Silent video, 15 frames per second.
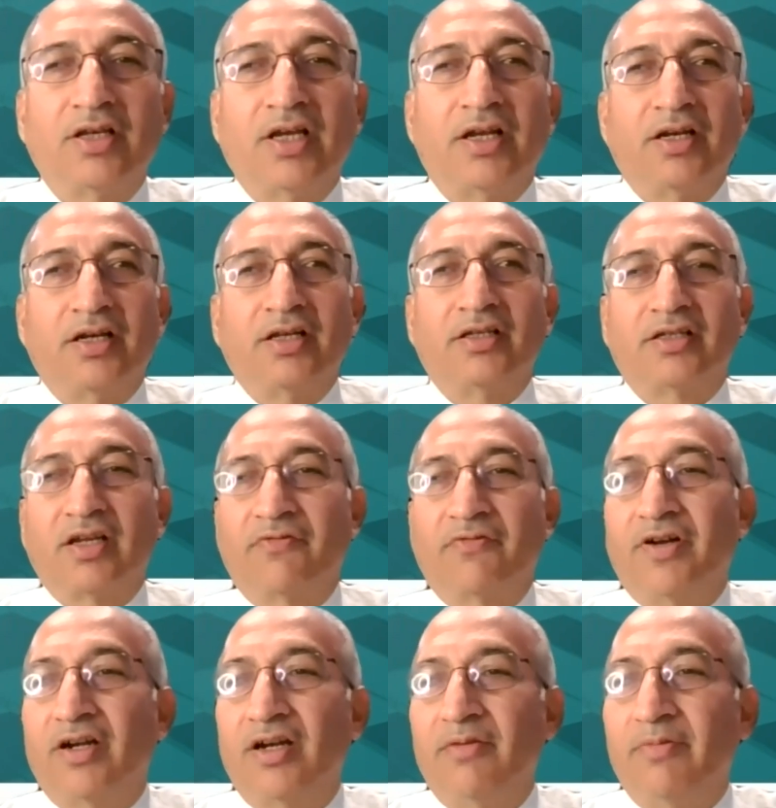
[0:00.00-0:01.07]
And it is
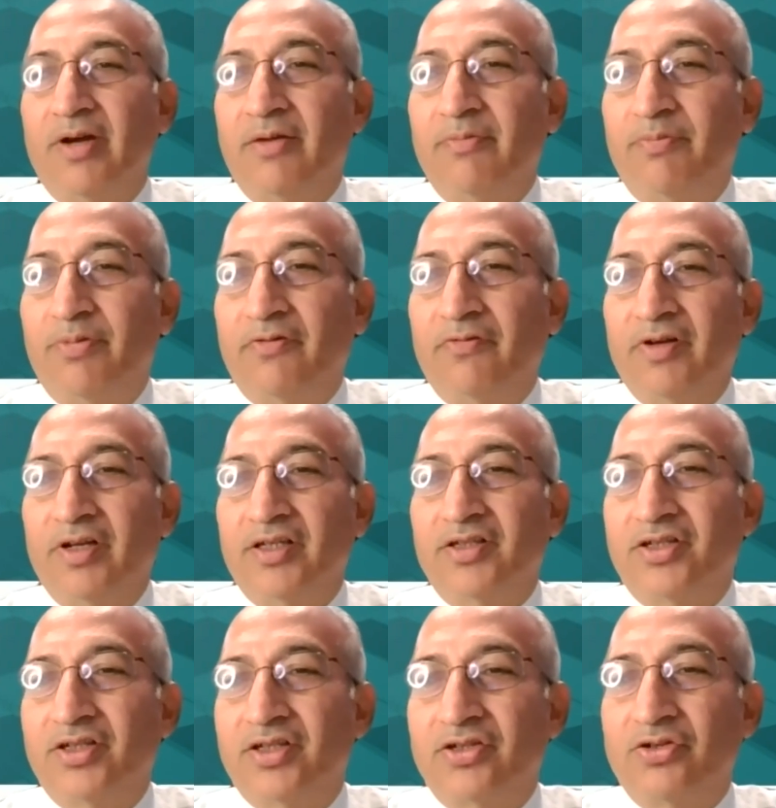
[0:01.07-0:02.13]
definitely my
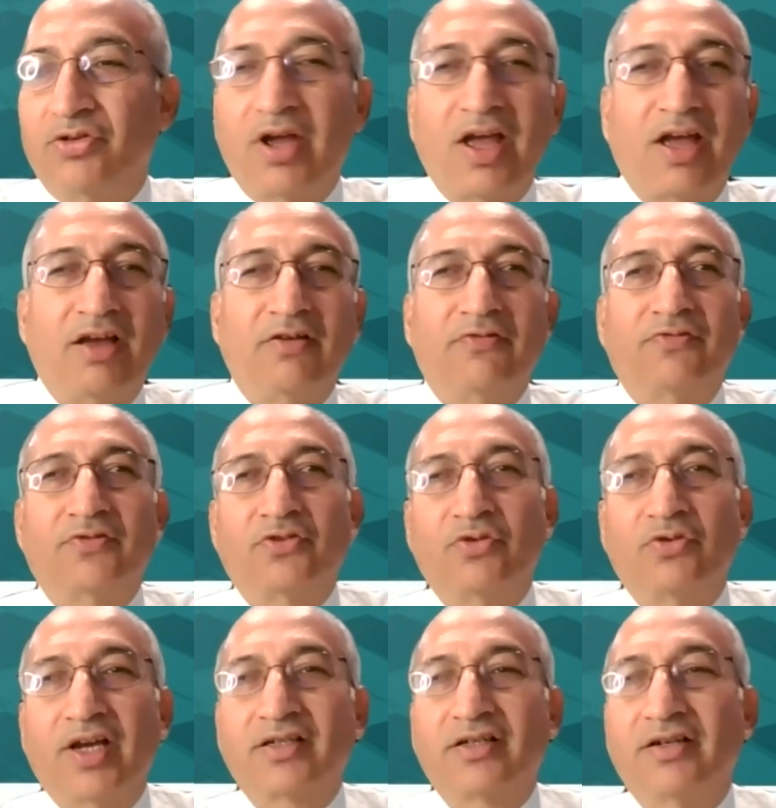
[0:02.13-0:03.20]
privilege to have
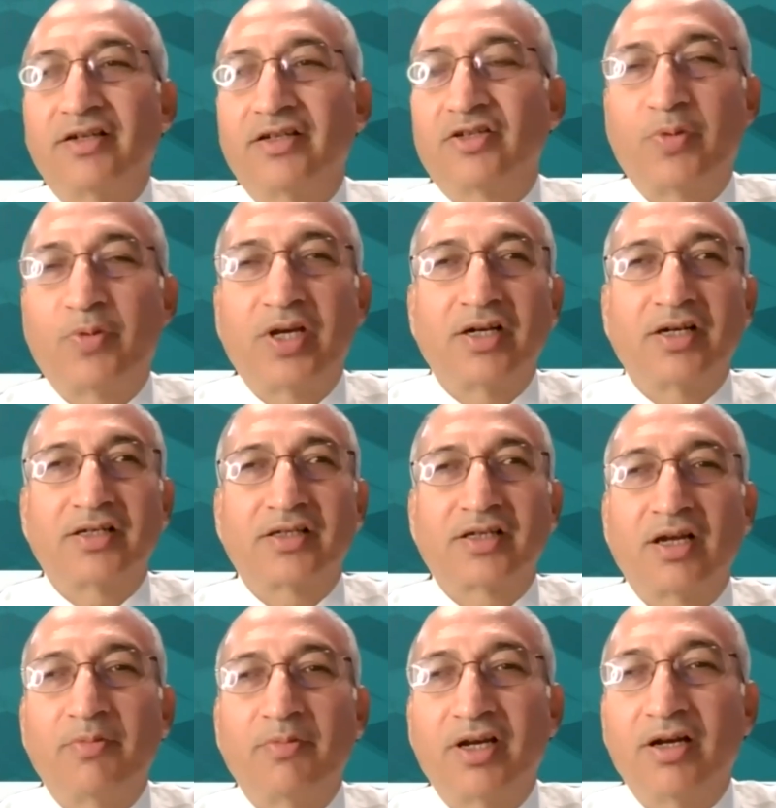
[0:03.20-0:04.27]
two excellent speakers
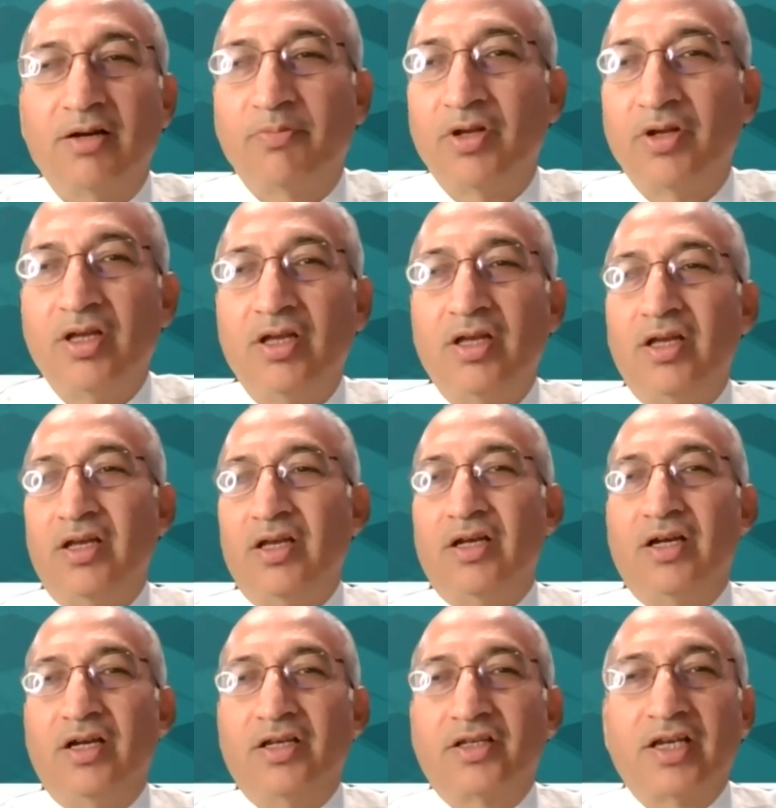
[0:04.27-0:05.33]
coming up.
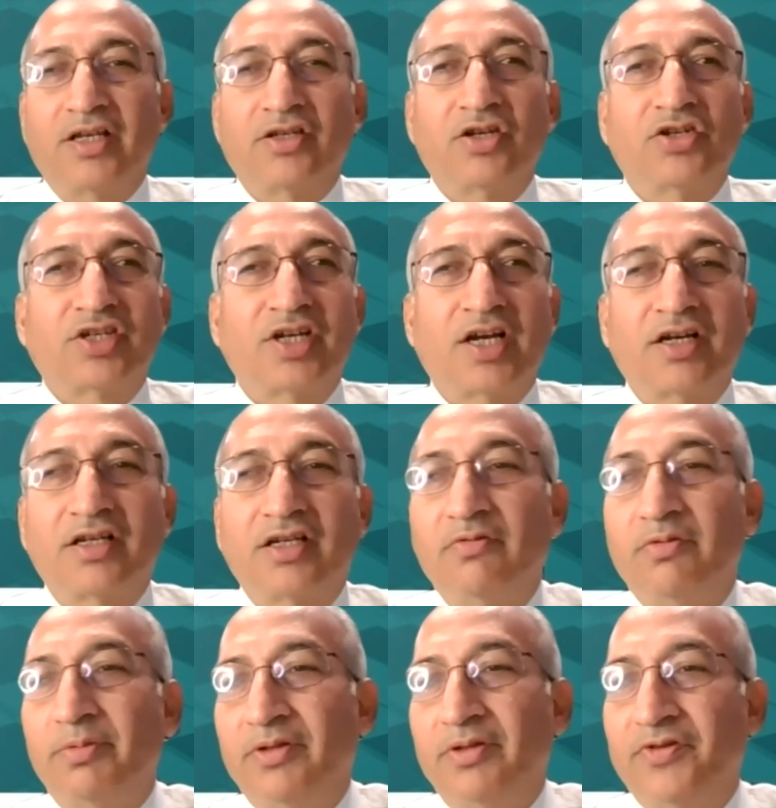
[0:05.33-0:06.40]
Sanjay Chatterjee
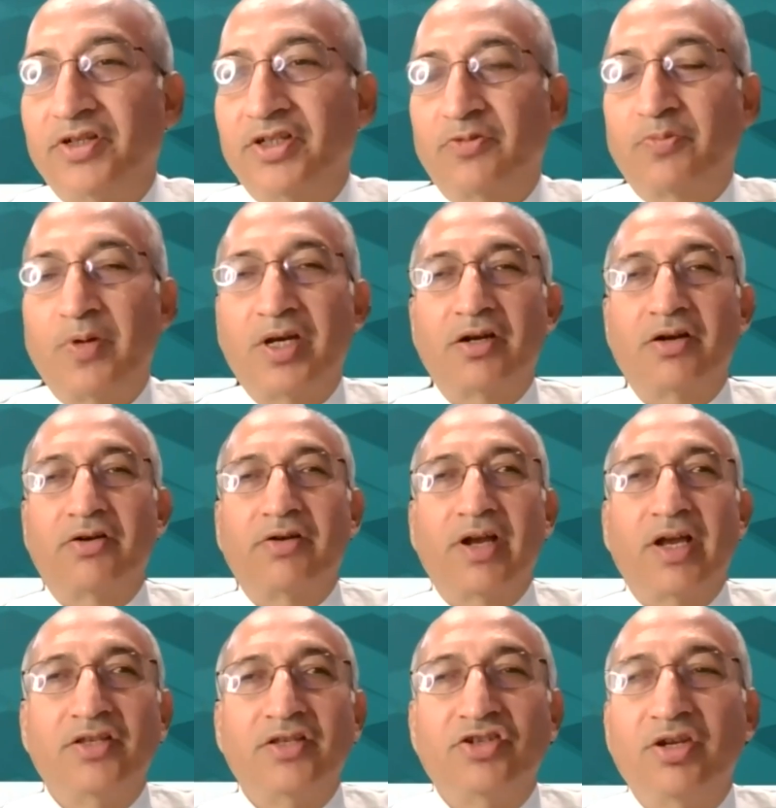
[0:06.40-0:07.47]
will be the first speaker,
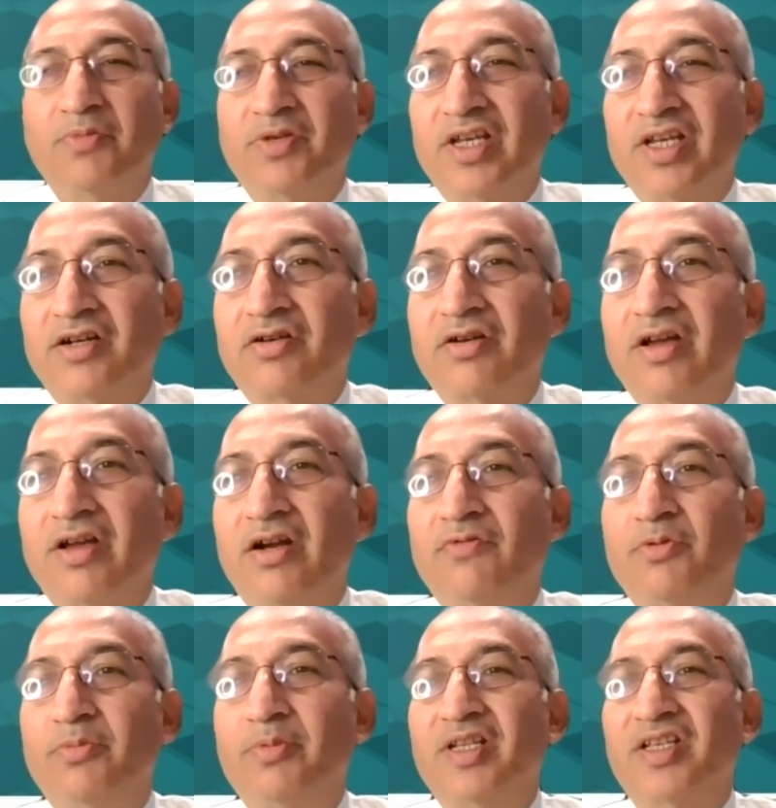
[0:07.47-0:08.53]
and Jim St. Clair
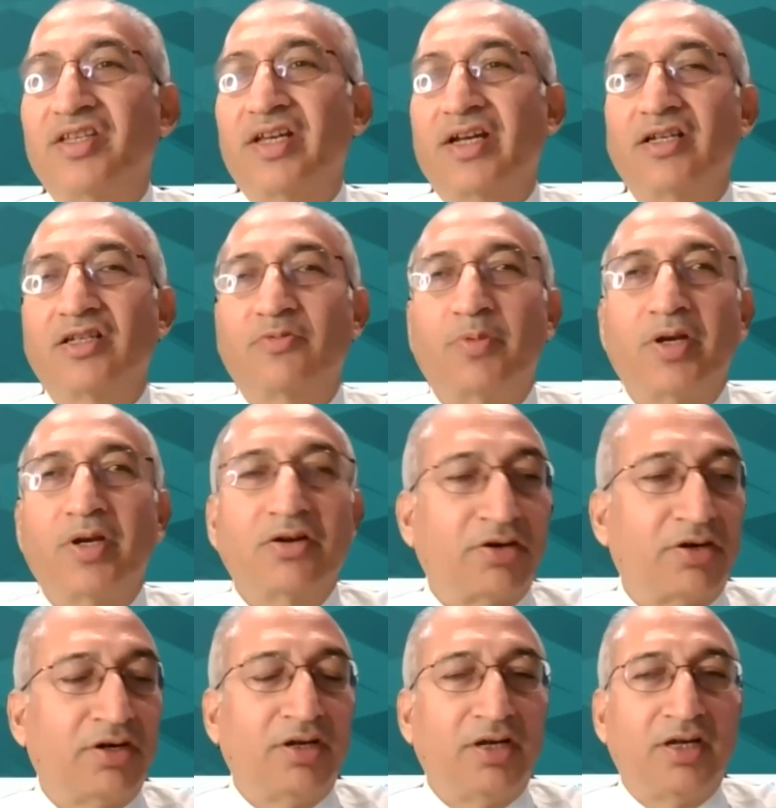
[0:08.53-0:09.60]
would be the second speaker.